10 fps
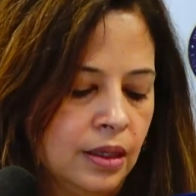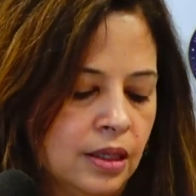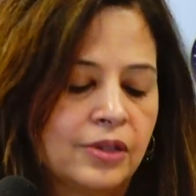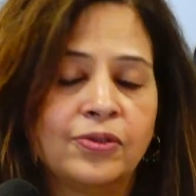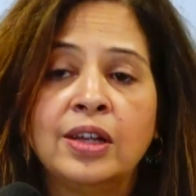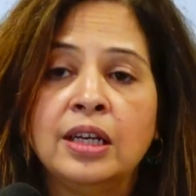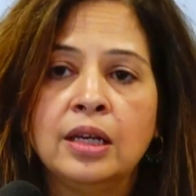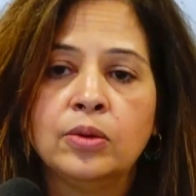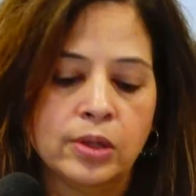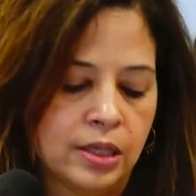This
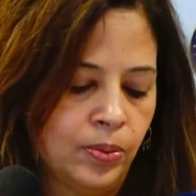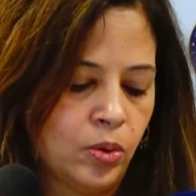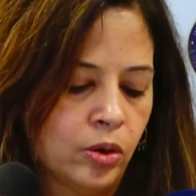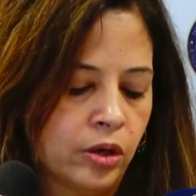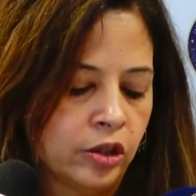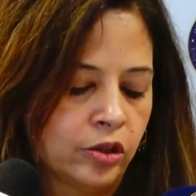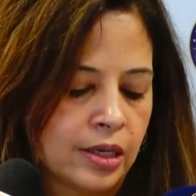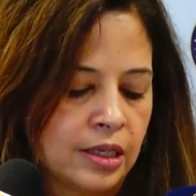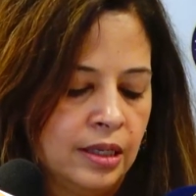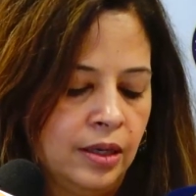funding will support our
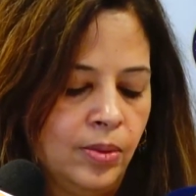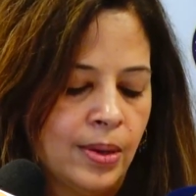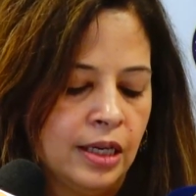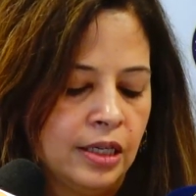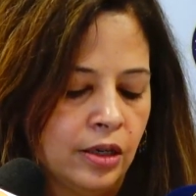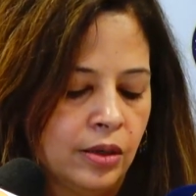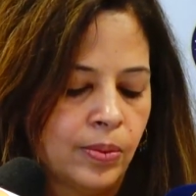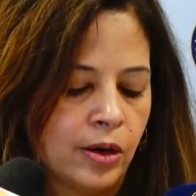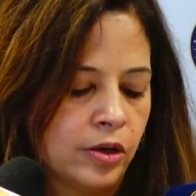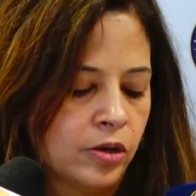trusted humanitarian
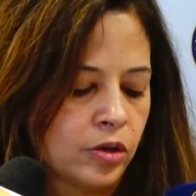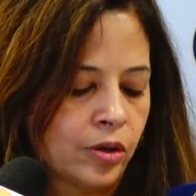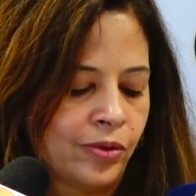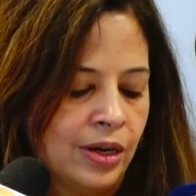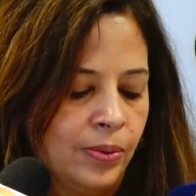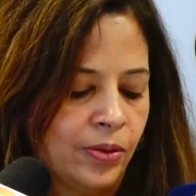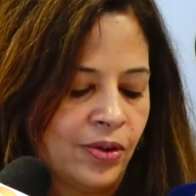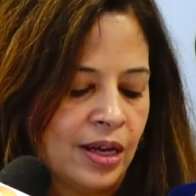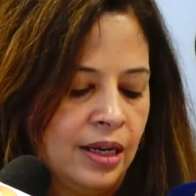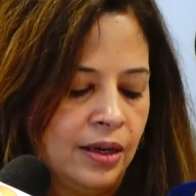partners already
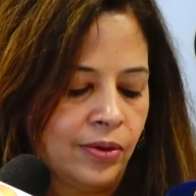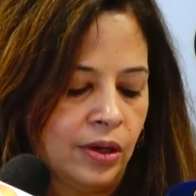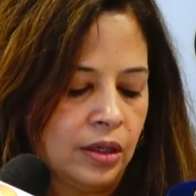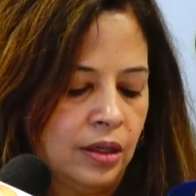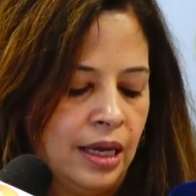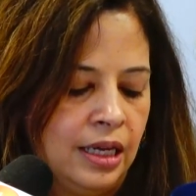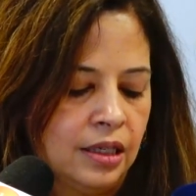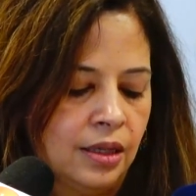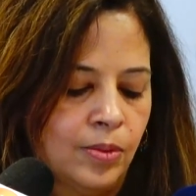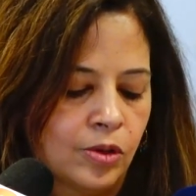providing critical aid
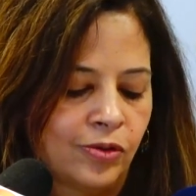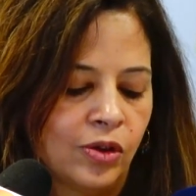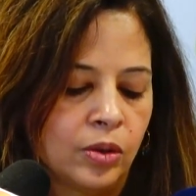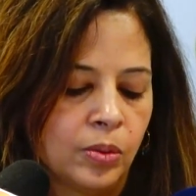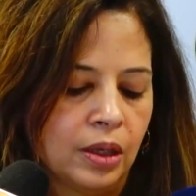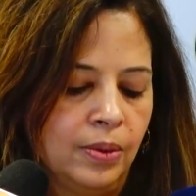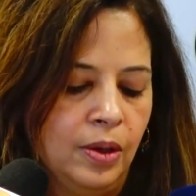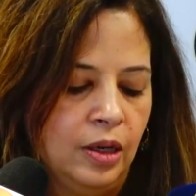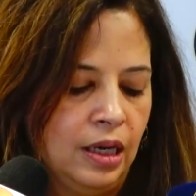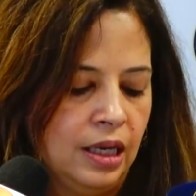to the most vulnerable
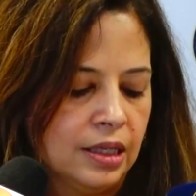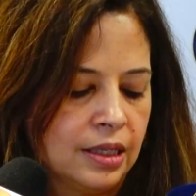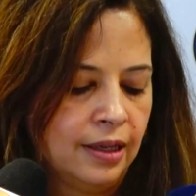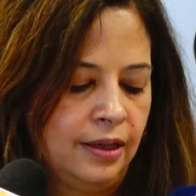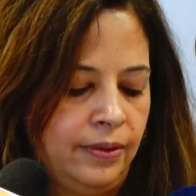communities.